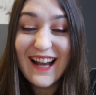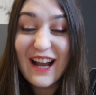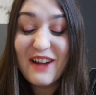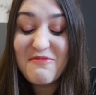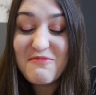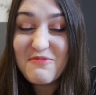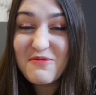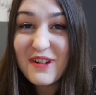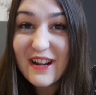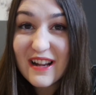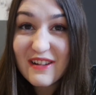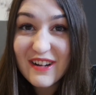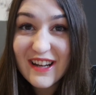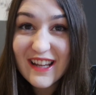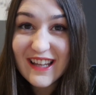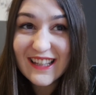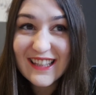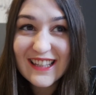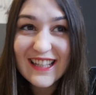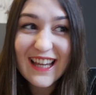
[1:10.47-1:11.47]
I'm really,
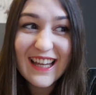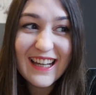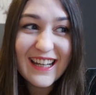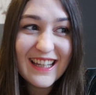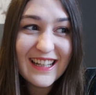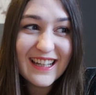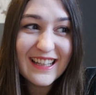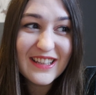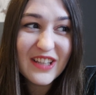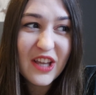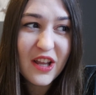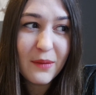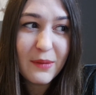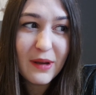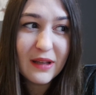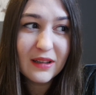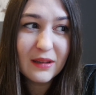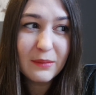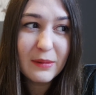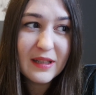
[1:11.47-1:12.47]
really excited. It's gonna
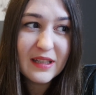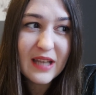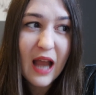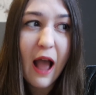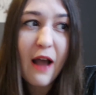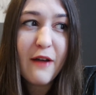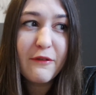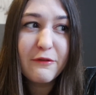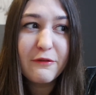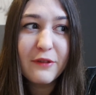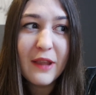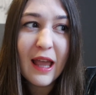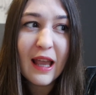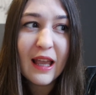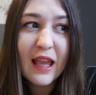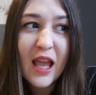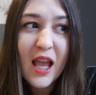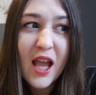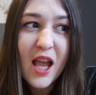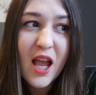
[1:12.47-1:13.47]
be a little bit tough,
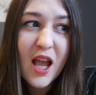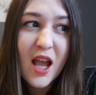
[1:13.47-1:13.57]
like